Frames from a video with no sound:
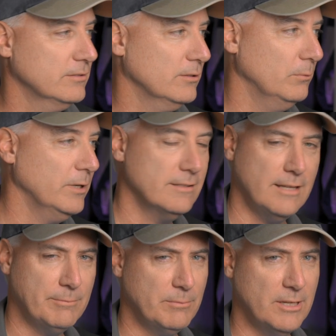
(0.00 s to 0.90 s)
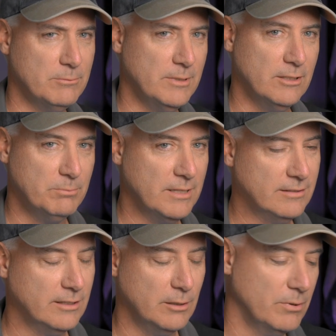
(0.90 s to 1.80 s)
So what is optimized media? Is
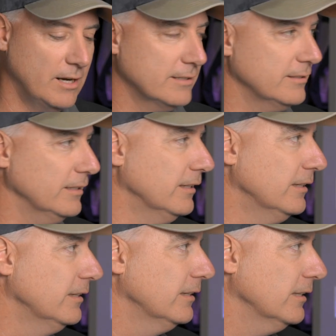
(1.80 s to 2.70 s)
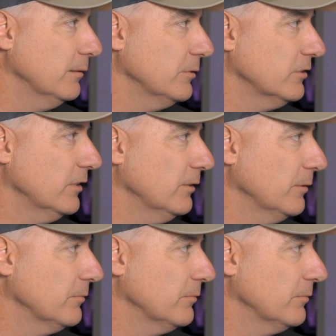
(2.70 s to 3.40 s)
basically a proxy, and let me show you what